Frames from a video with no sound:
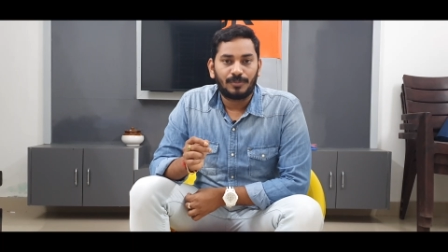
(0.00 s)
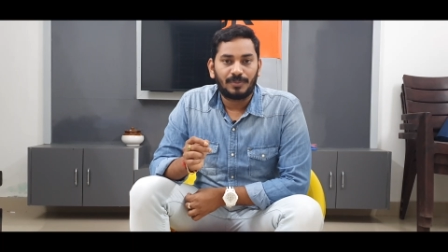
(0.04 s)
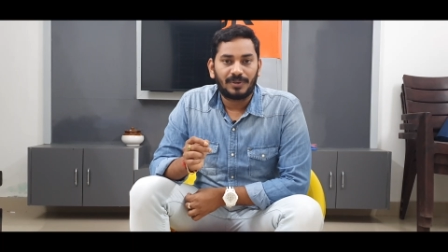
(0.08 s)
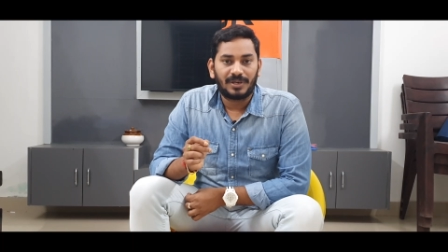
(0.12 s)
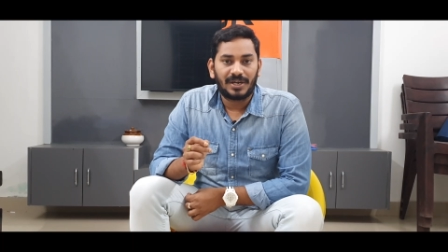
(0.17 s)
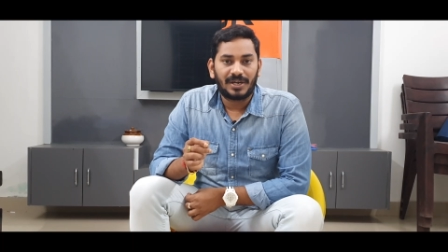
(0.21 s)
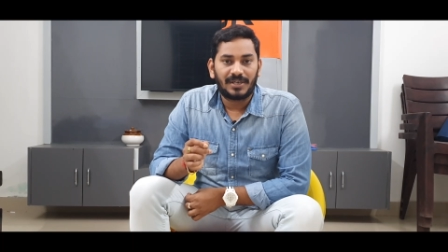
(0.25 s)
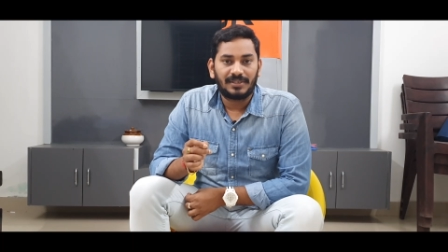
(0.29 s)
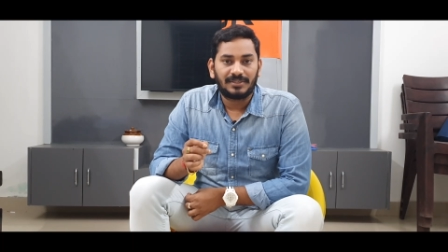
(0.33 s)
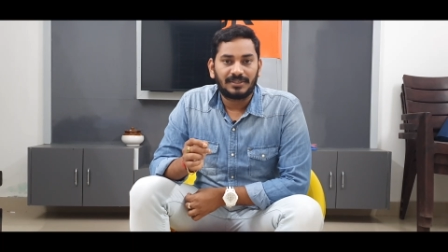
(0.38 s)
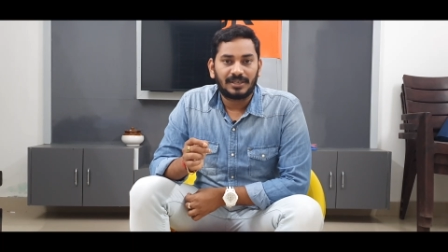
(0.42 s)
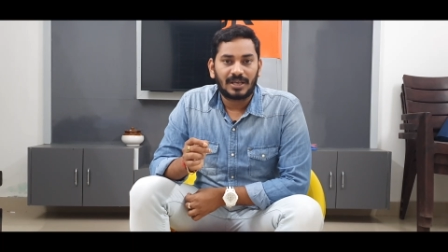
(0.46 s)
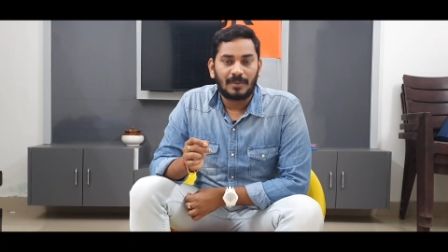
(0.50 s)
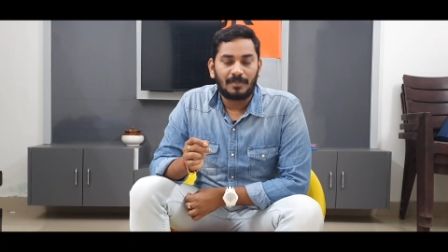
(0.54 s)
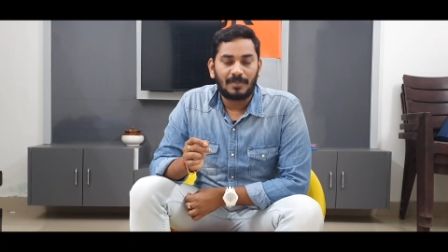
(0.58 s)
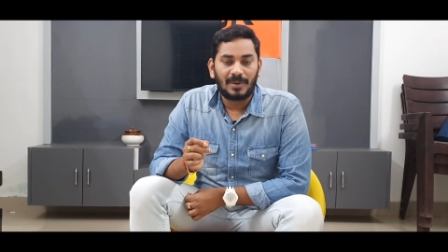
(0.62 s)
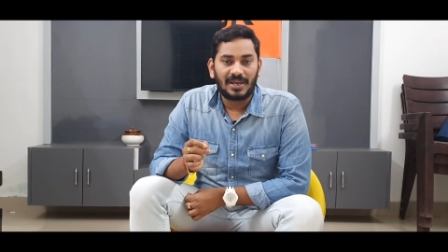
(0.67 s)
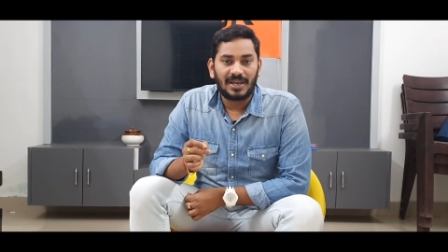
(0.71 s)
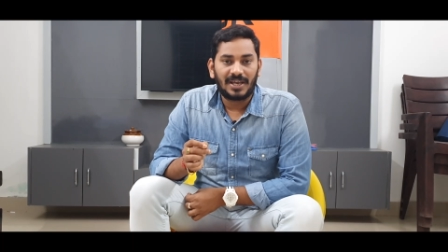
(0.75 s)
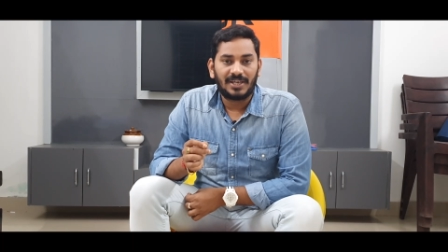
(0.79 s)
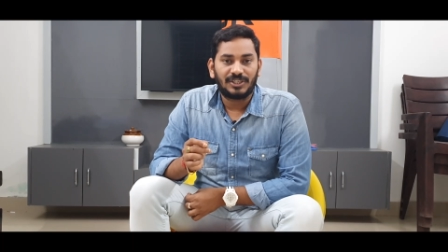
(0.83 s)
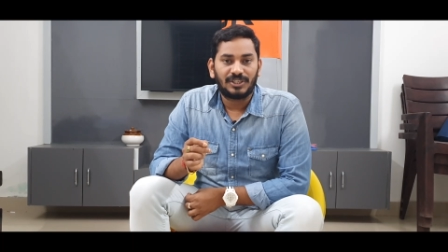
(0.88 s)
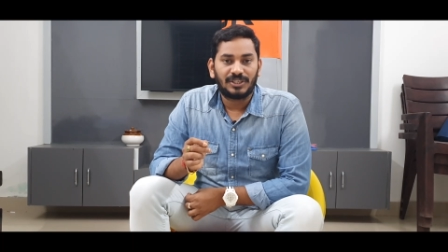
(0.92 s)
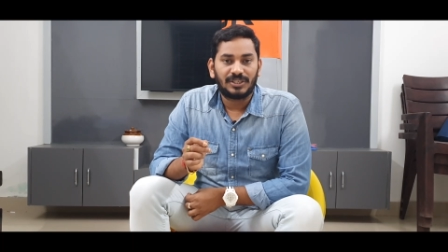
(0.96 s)
Kubernetes
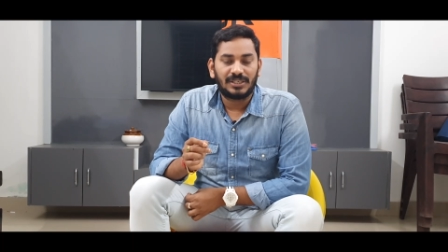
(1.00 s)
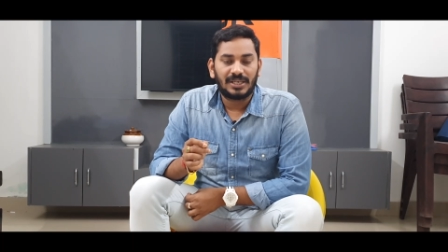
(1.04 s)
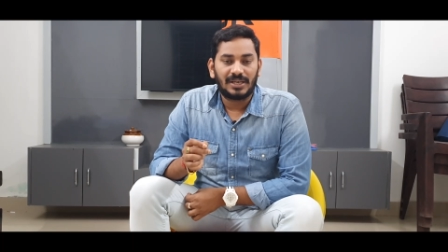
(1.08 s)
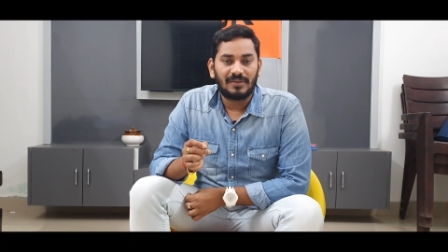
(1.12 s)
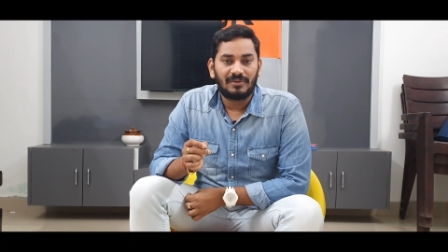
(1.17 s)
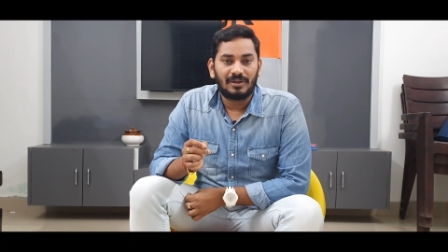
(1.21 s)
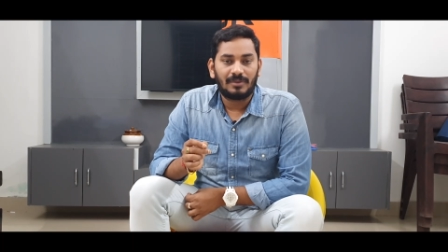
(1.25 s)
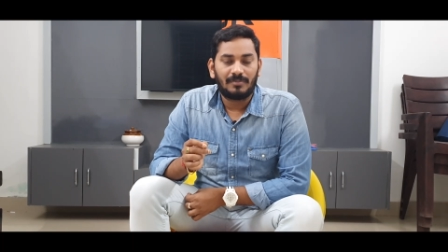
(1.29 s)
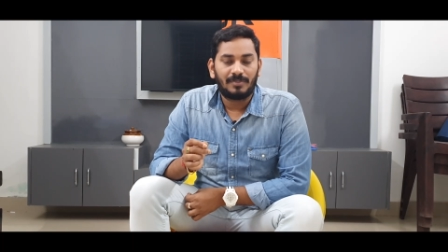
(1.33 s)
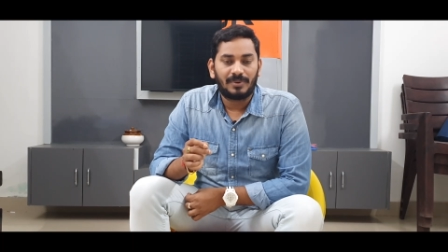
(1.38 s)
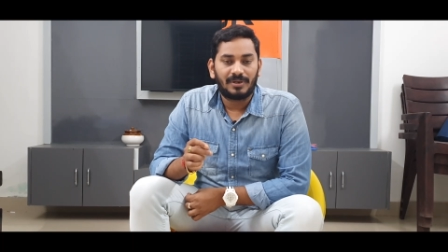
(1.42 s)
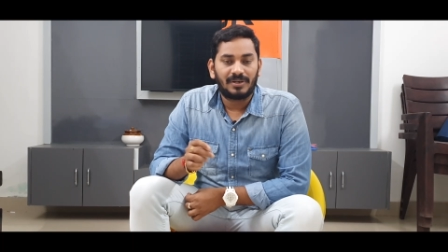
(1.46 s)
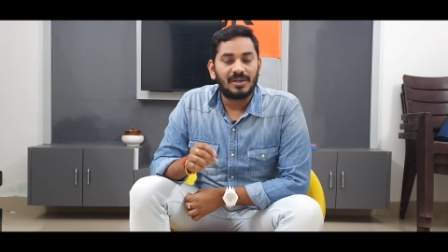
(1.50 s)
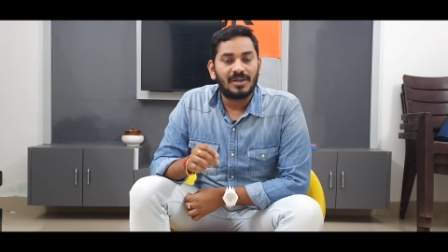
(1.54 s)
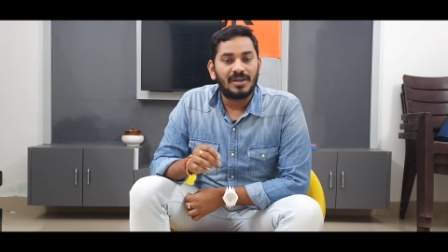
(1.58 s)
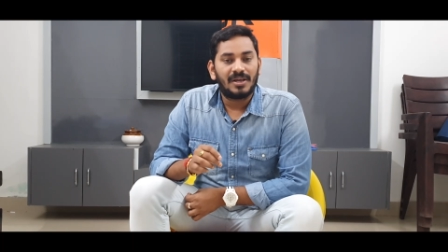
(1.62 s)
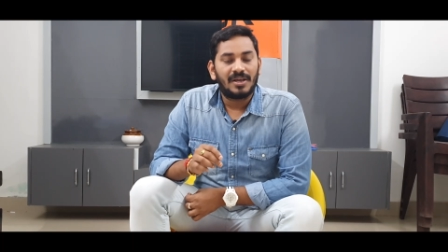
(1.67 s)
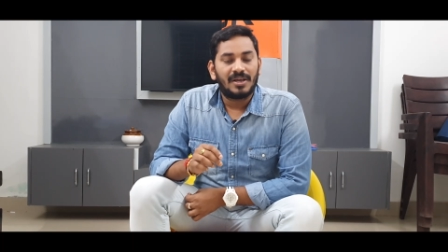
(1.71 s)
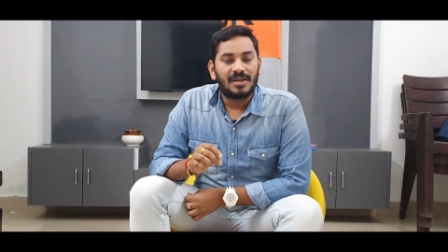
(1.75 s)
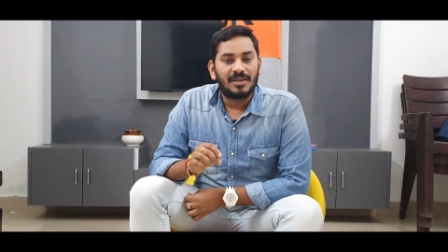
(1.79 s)
Application Developer,